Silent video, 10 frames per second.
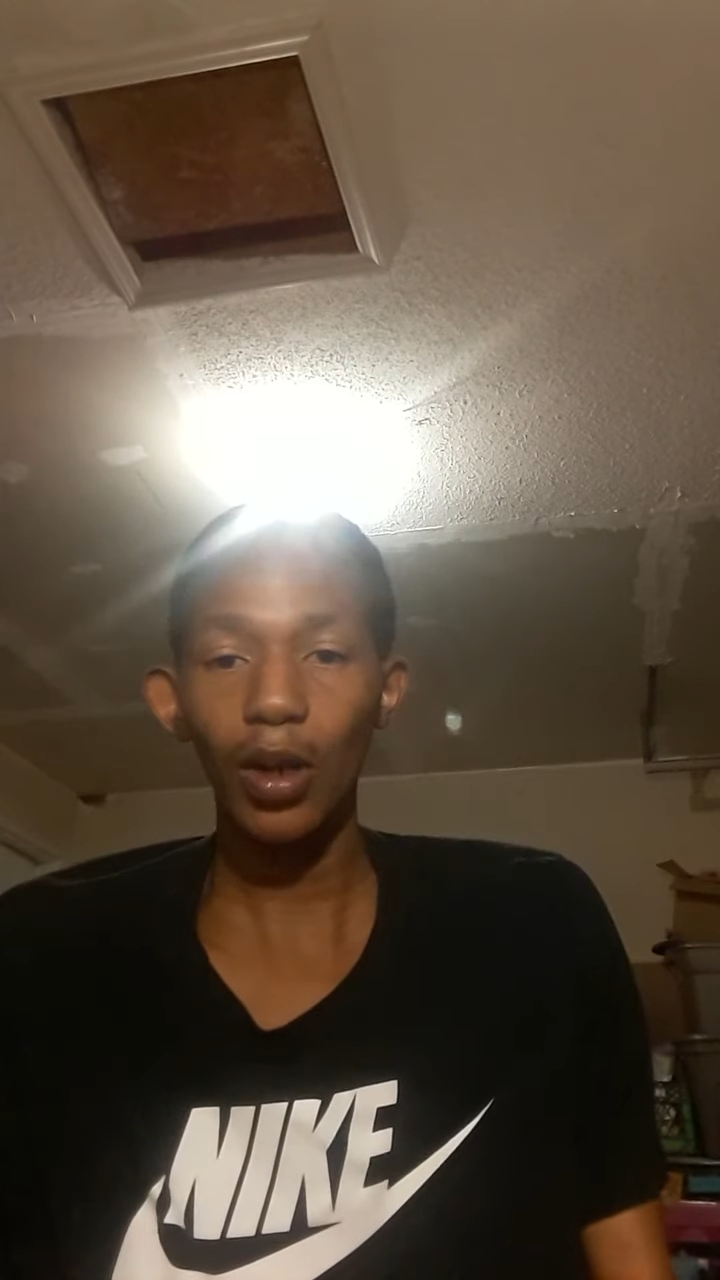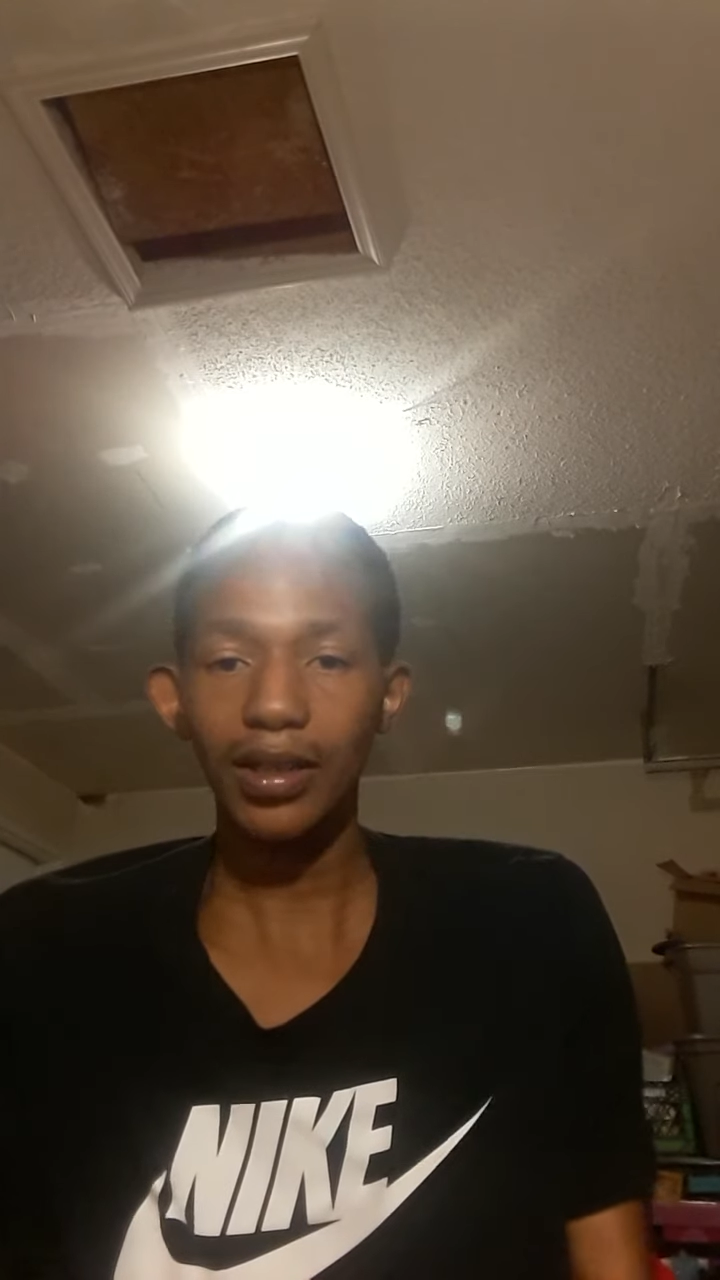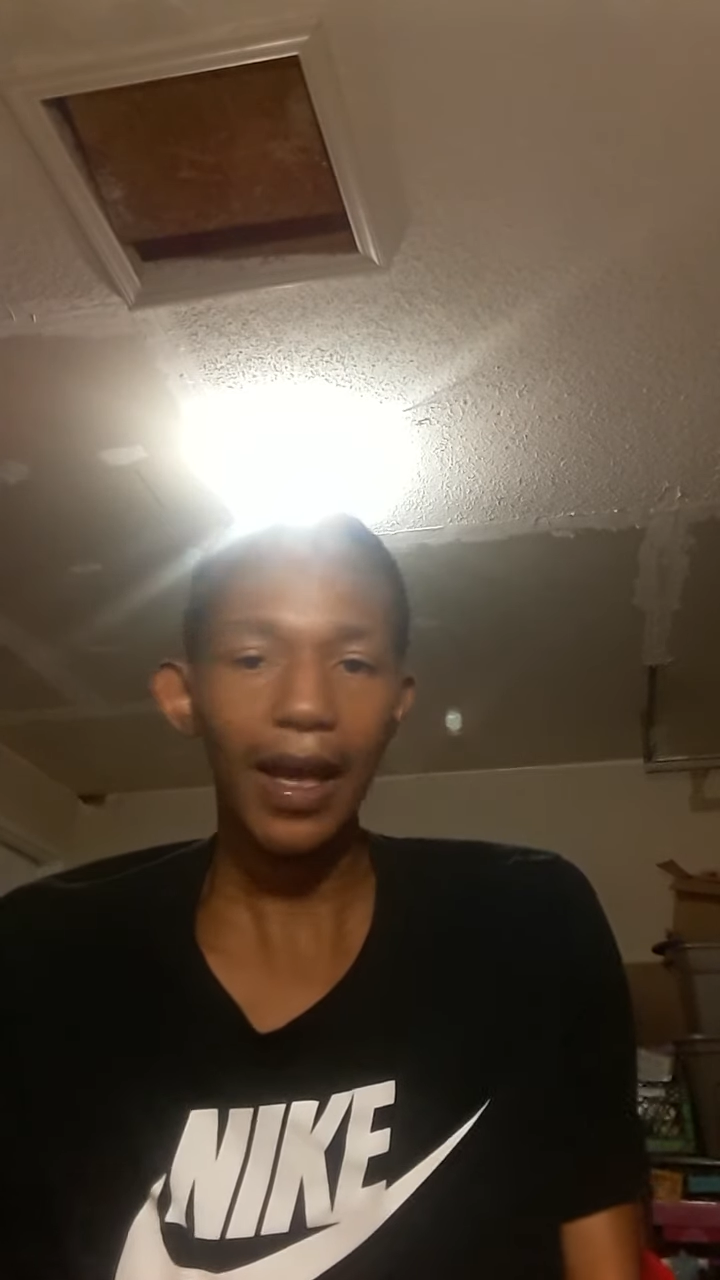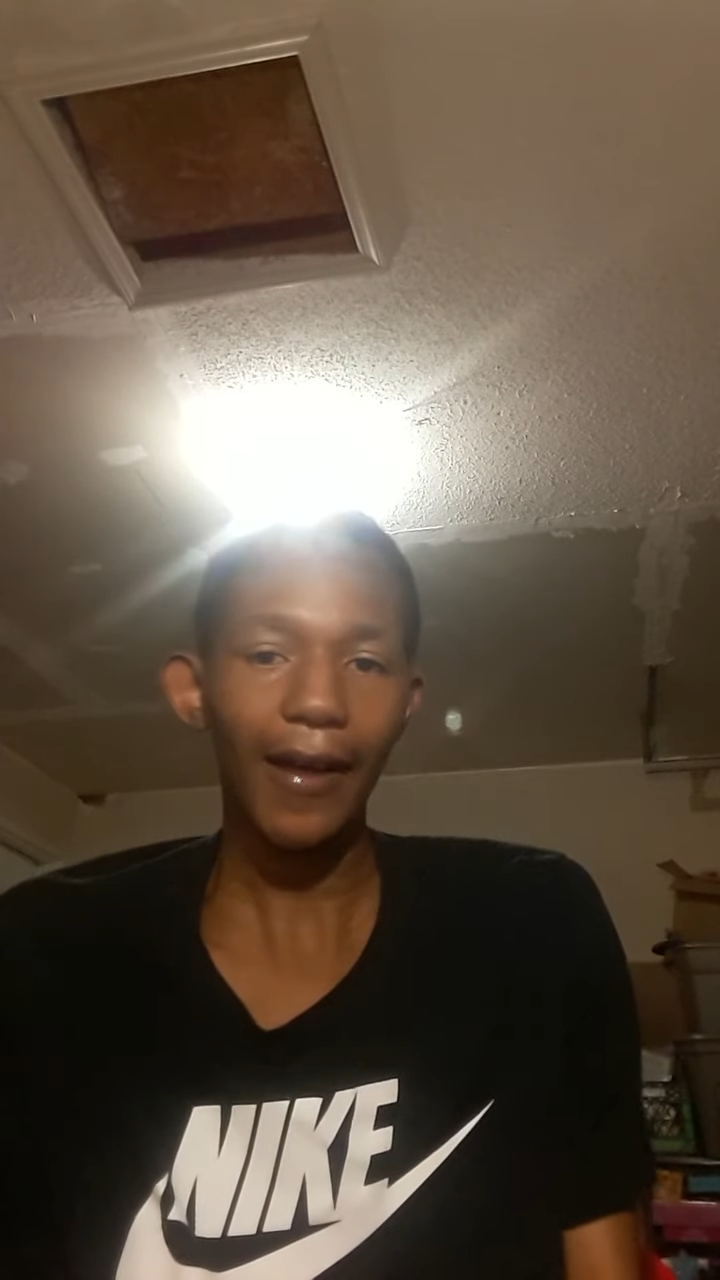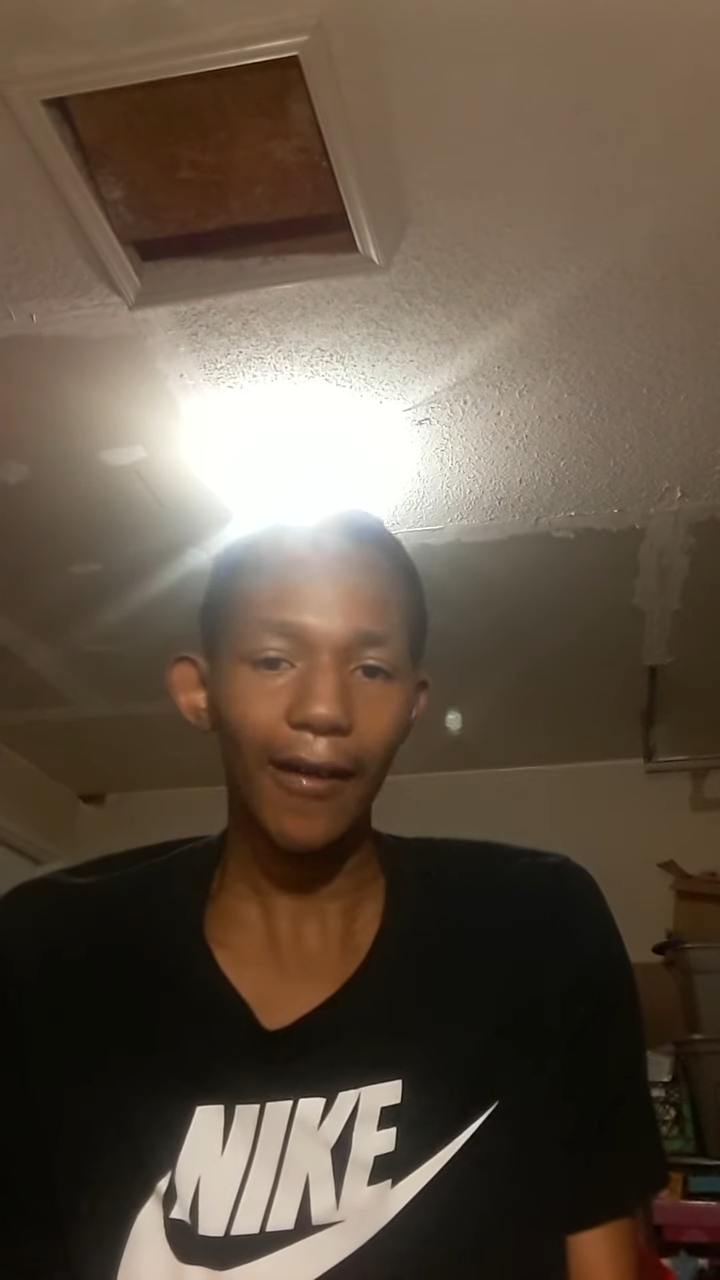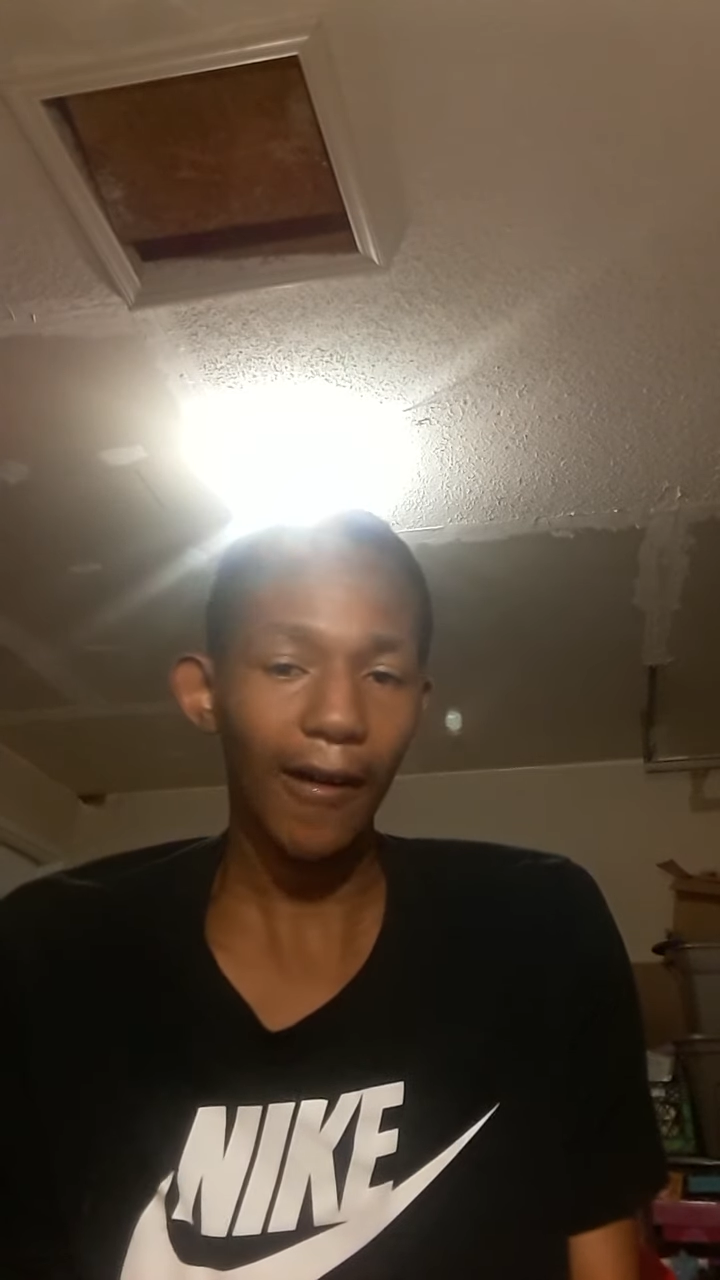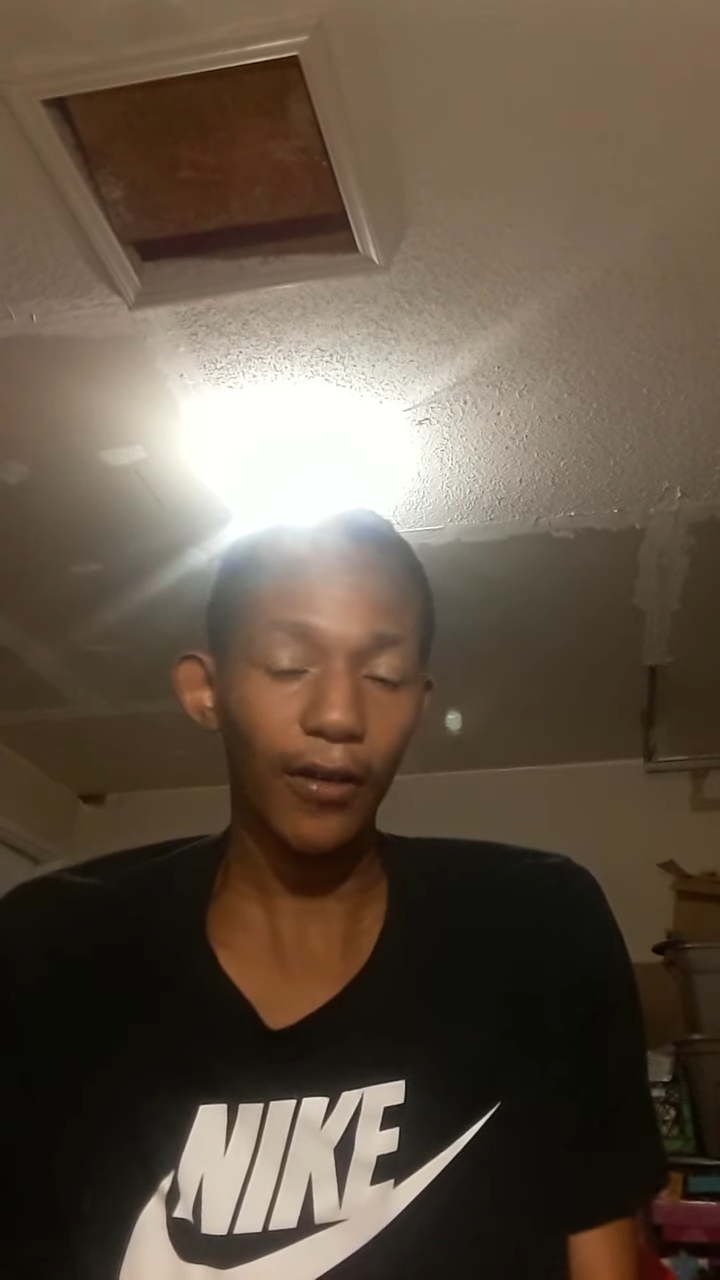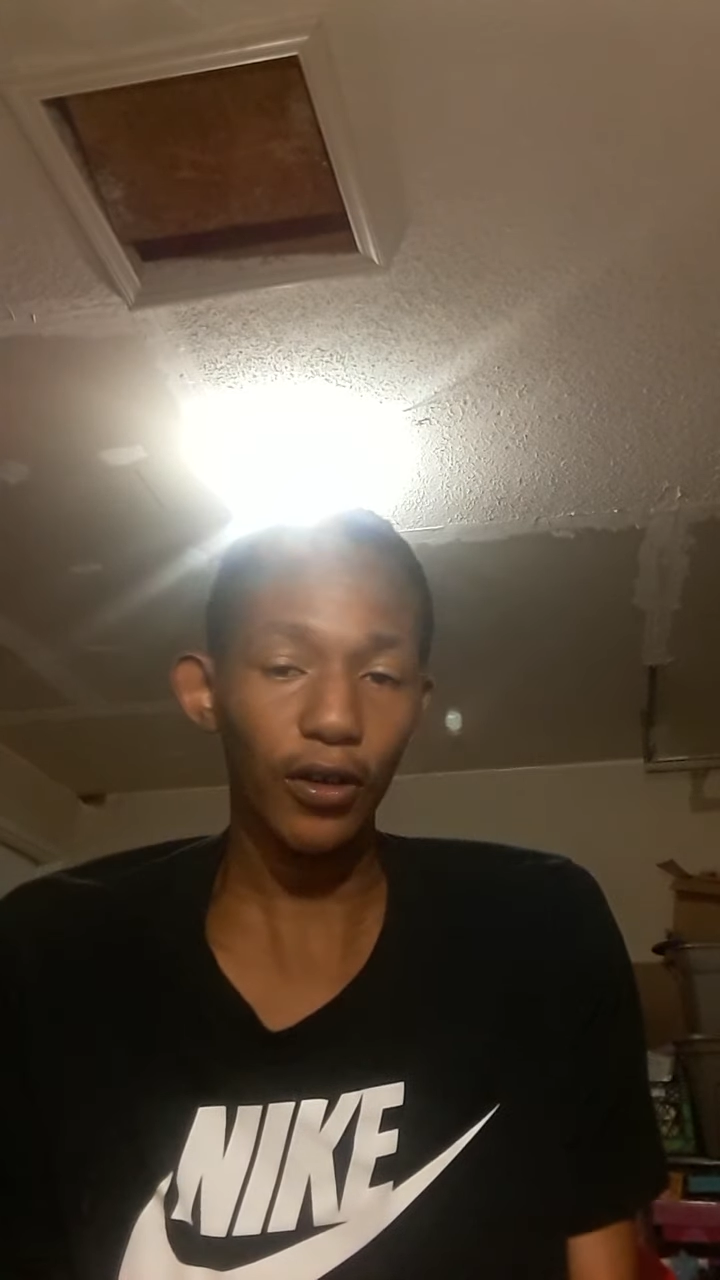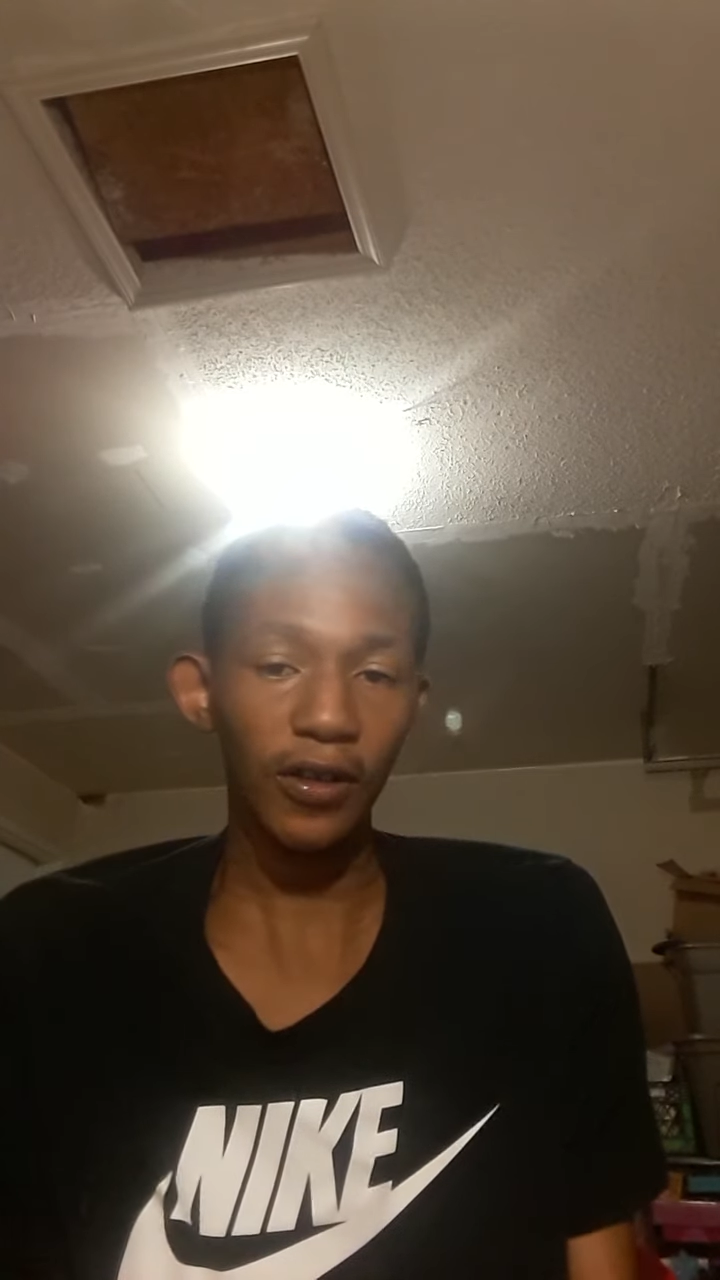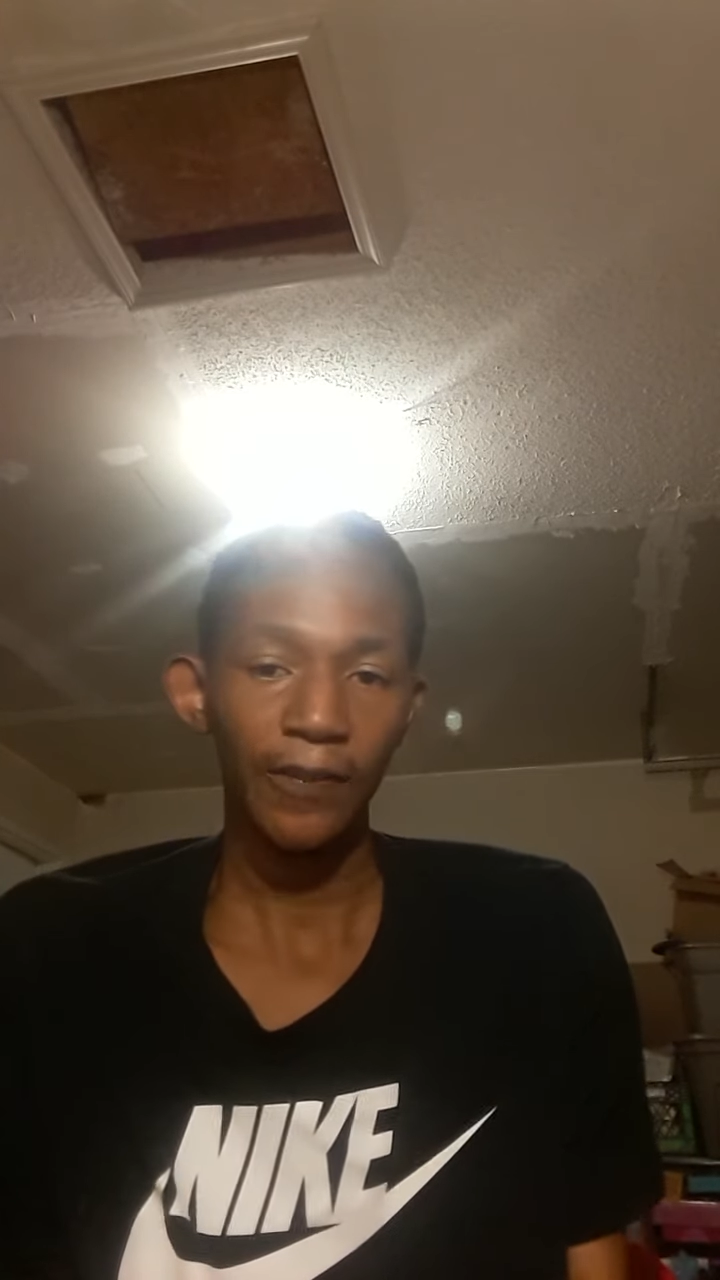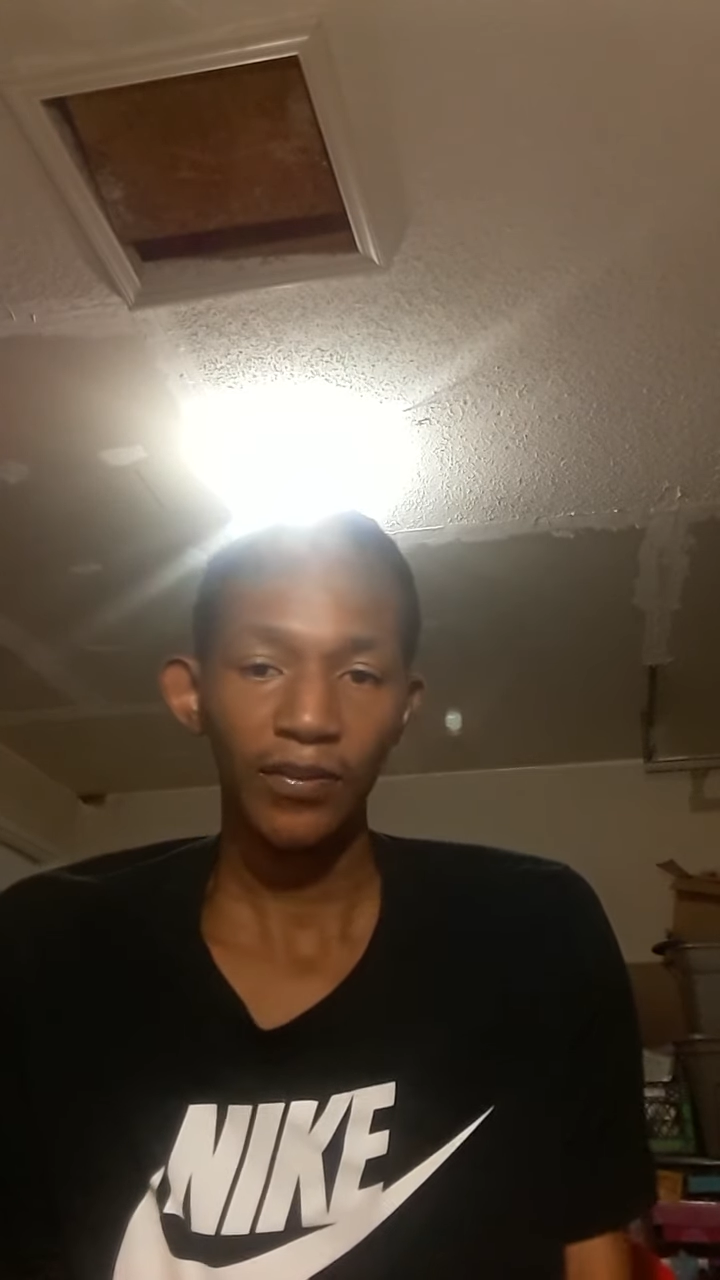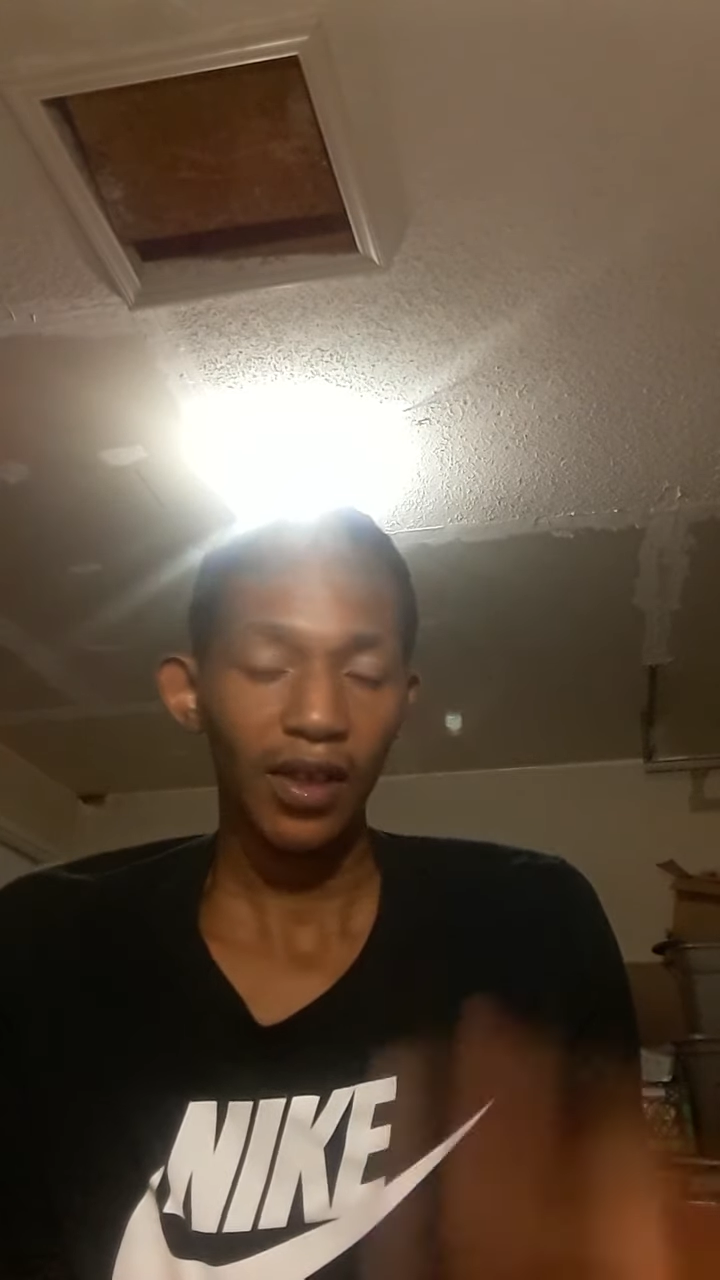attack others